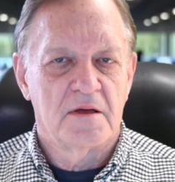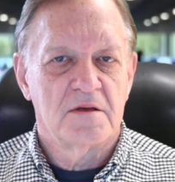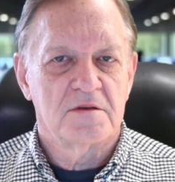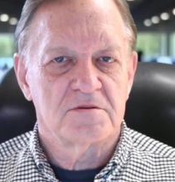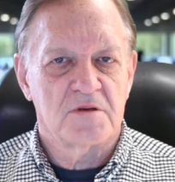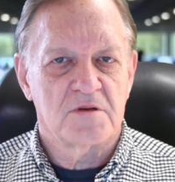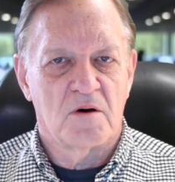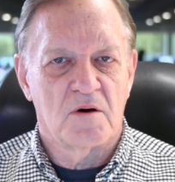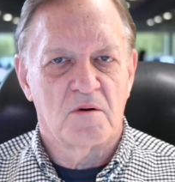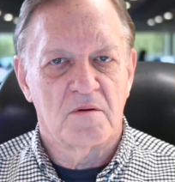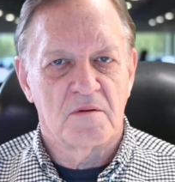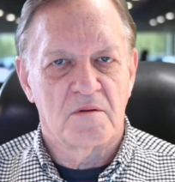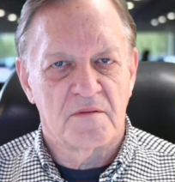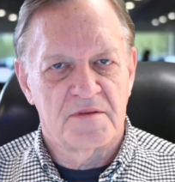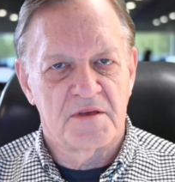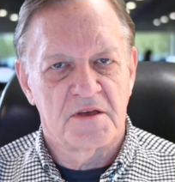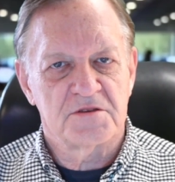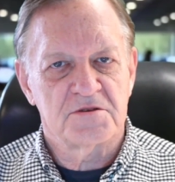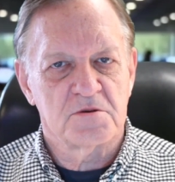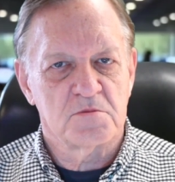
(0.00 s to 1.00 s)
So
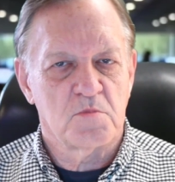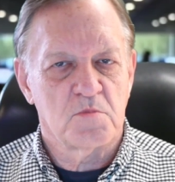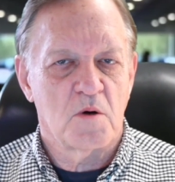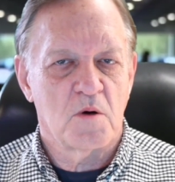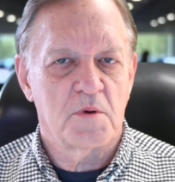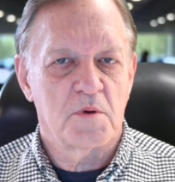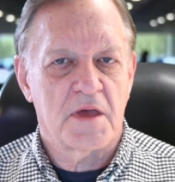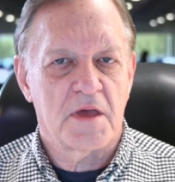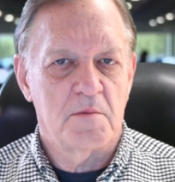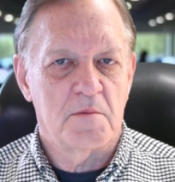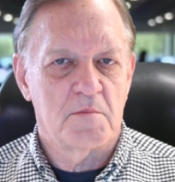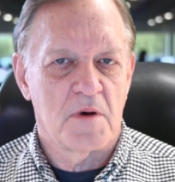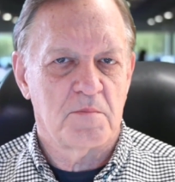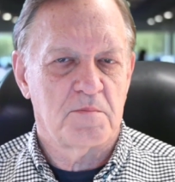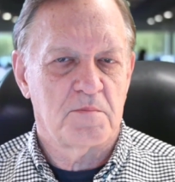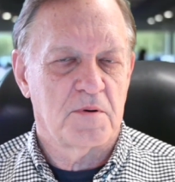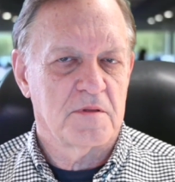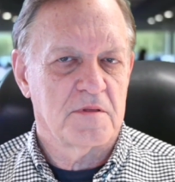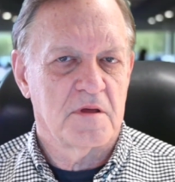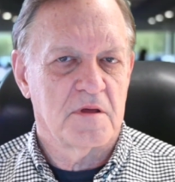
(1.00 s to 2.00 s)
this is where we came
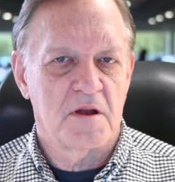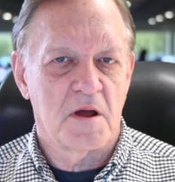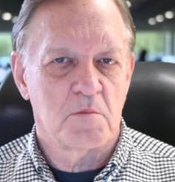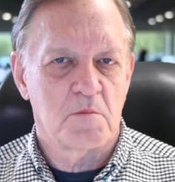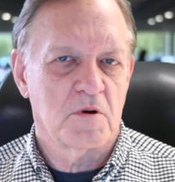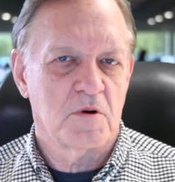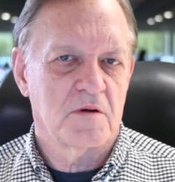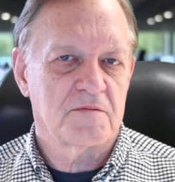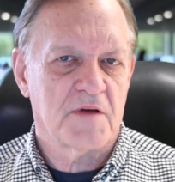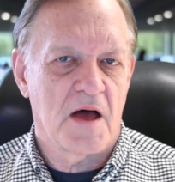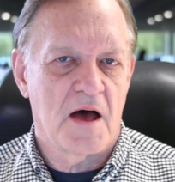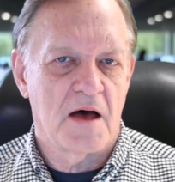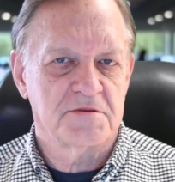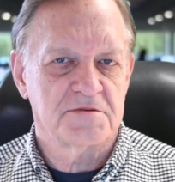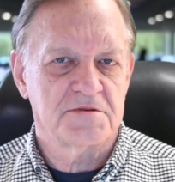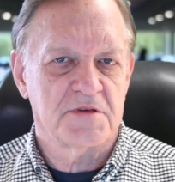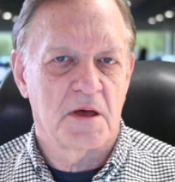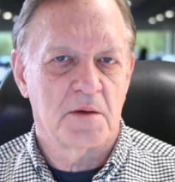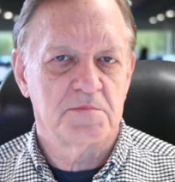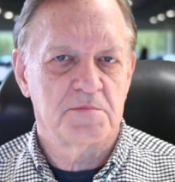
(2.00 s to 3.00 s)
up with a number of
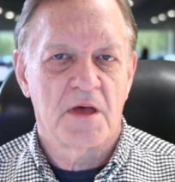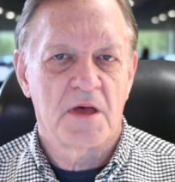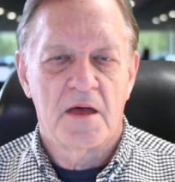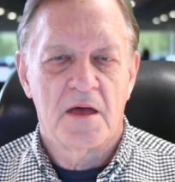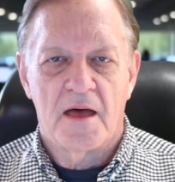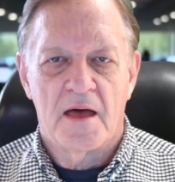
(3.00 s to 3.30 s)
concepts.